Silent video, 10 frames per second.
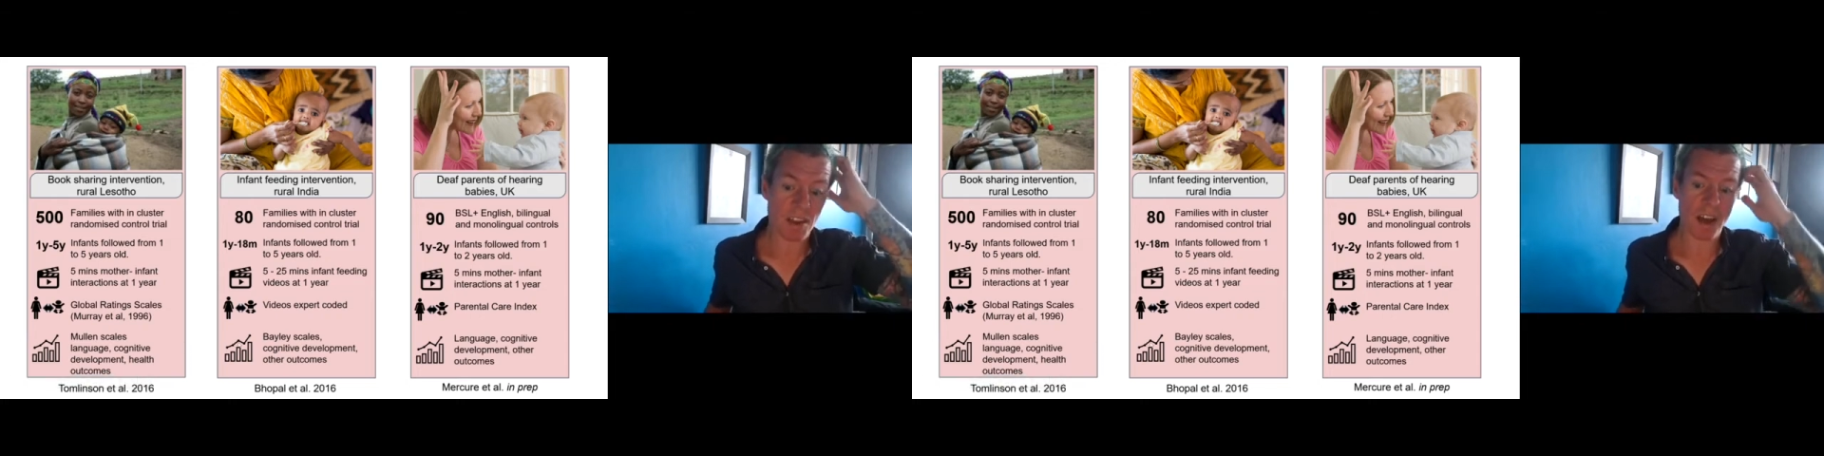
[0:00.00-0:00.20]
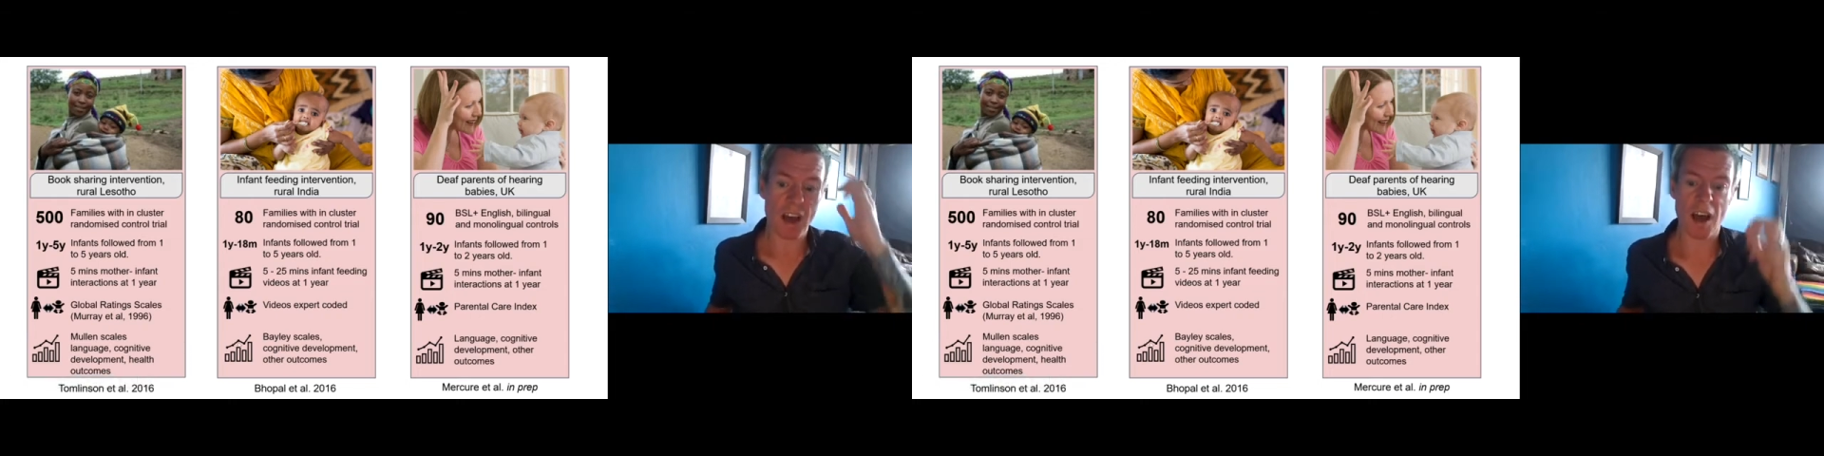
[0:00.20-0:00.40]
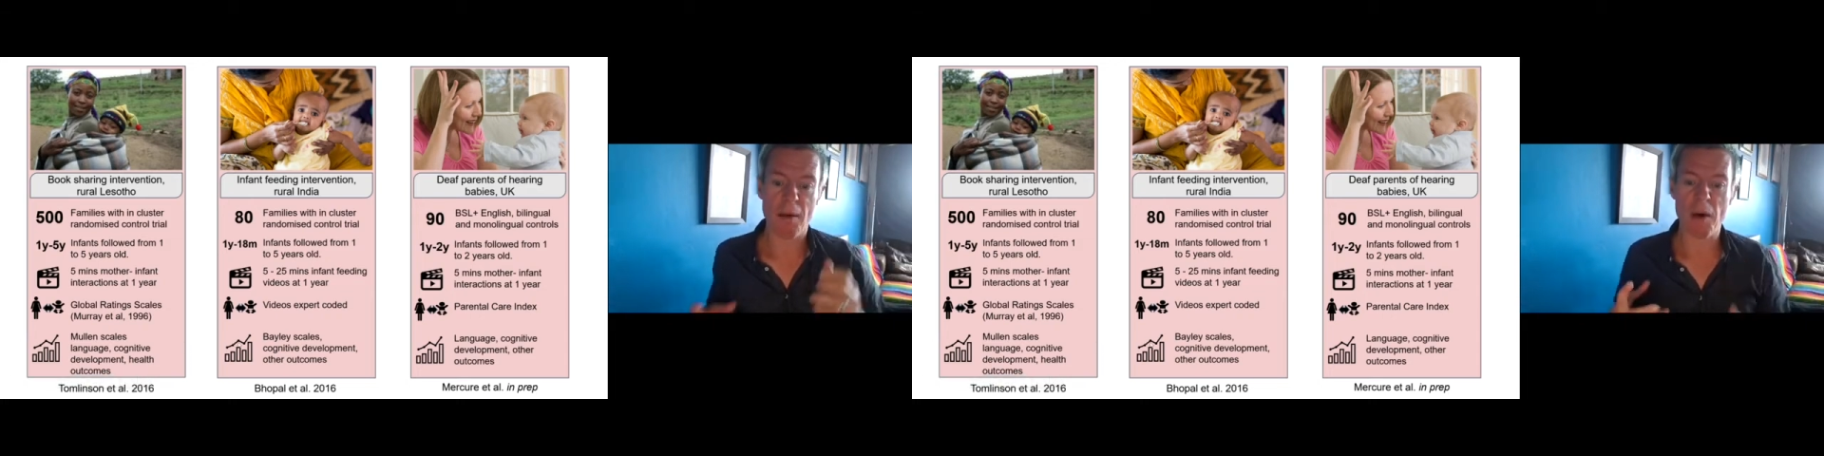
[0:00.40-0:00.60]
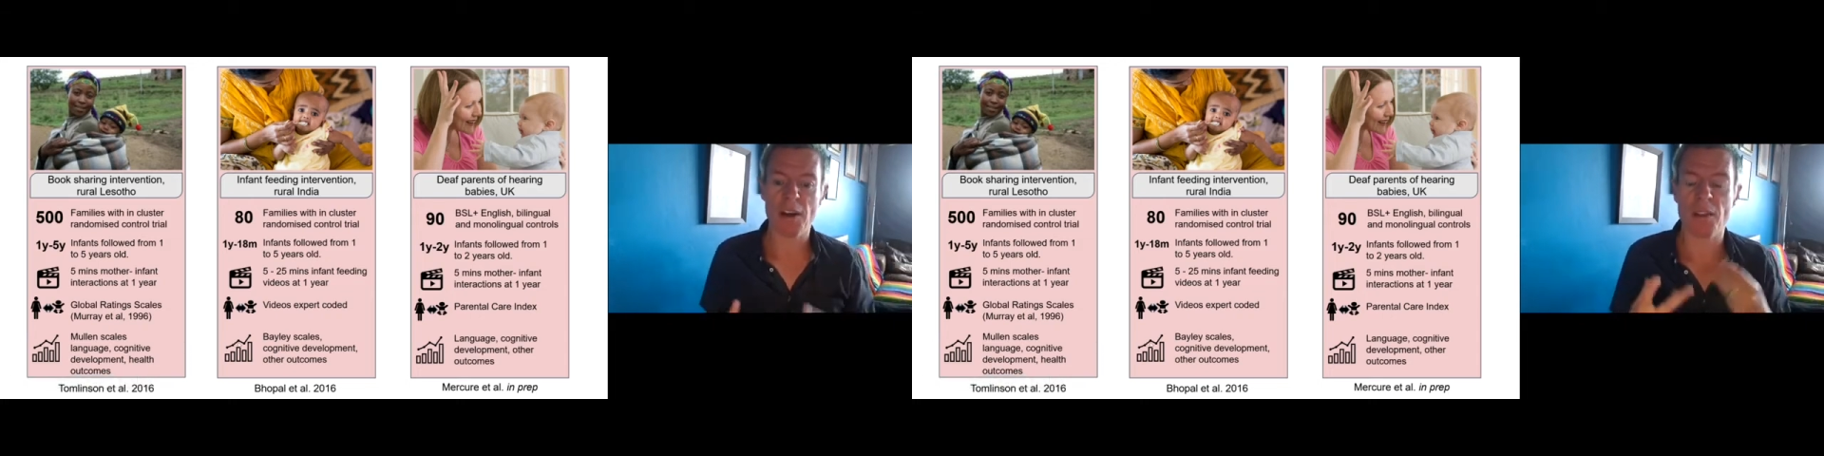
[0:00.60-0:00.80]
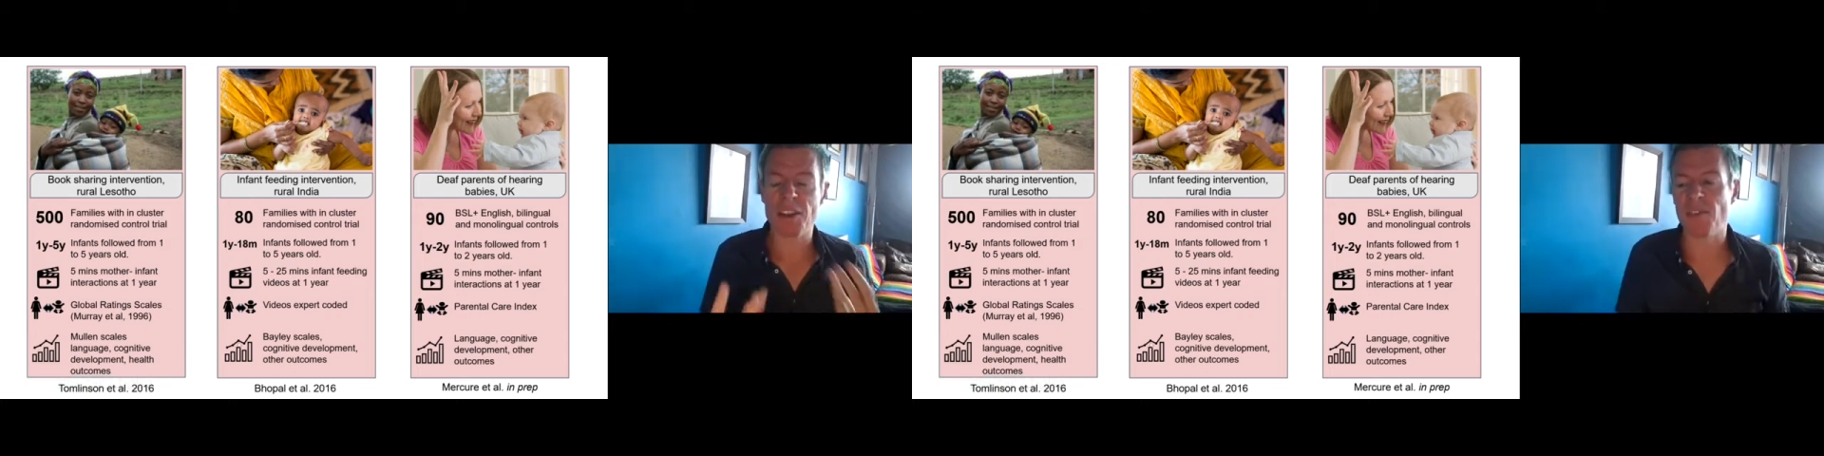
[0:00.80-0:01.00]
and
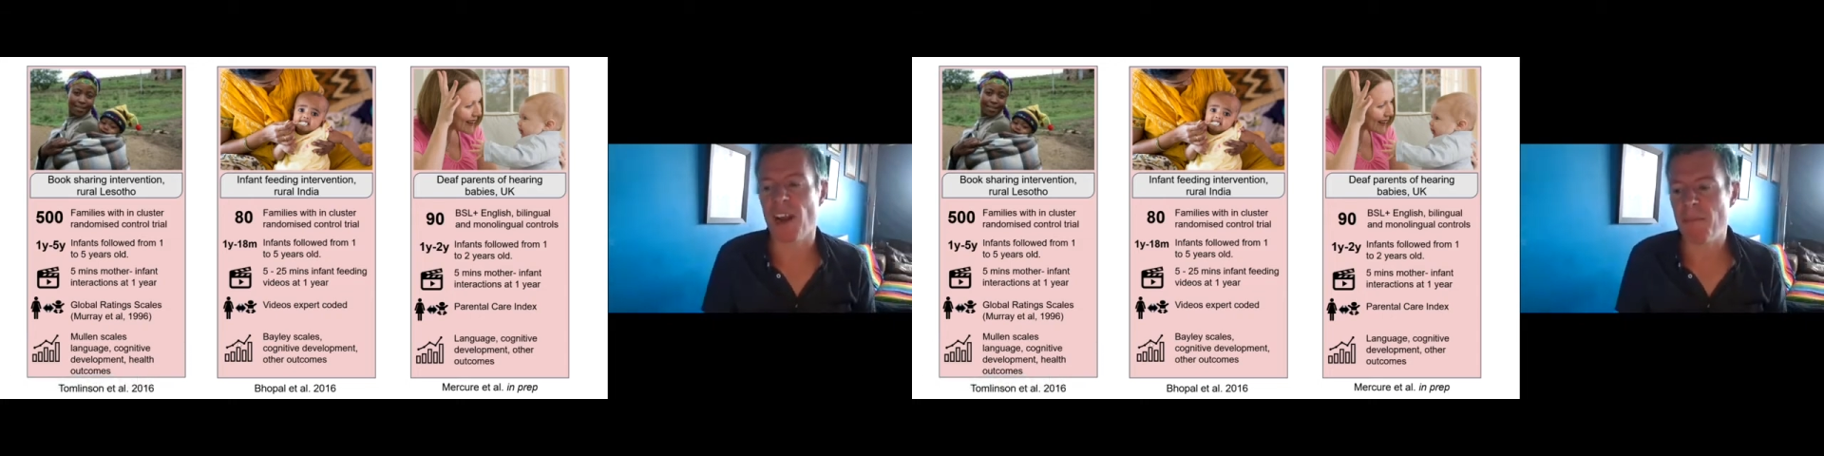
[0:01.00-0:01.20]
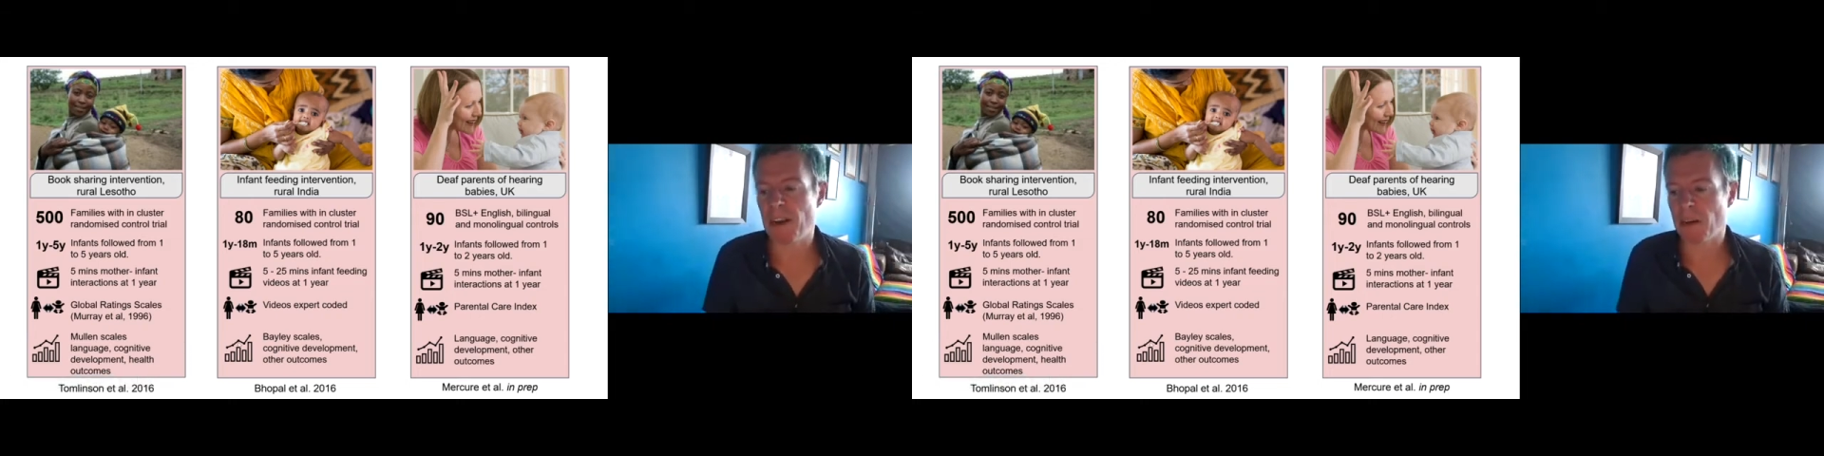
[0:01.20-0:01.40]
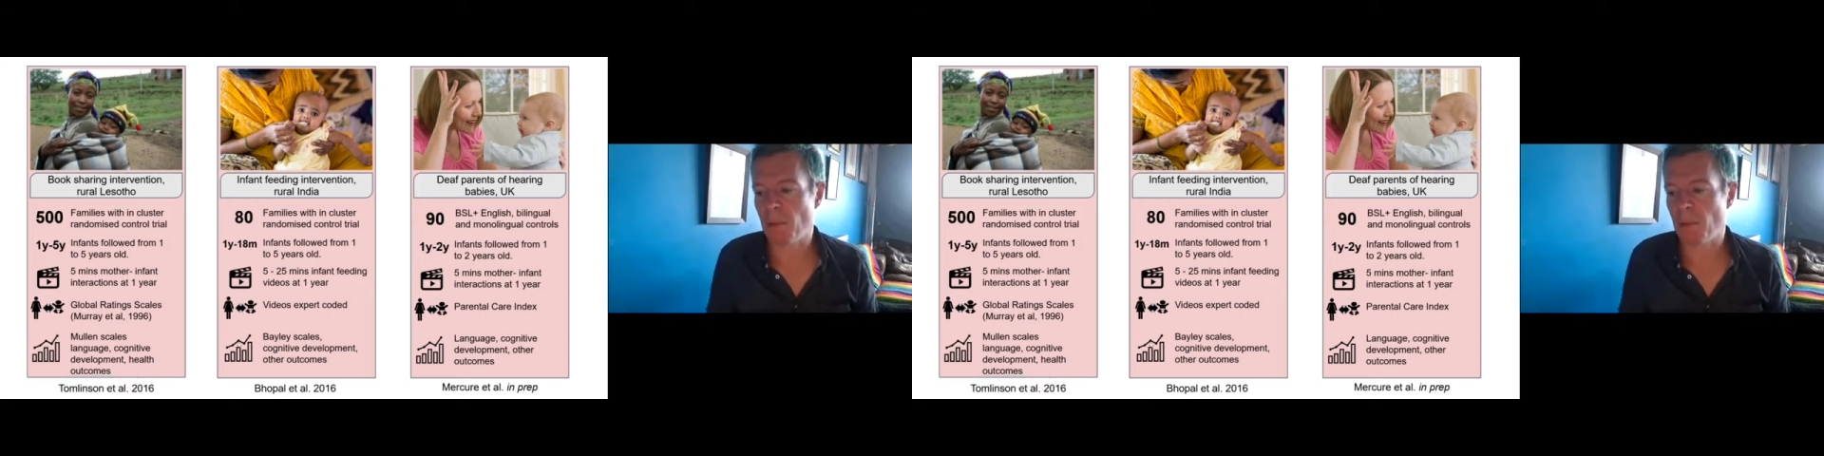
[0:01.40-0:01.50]
other developmental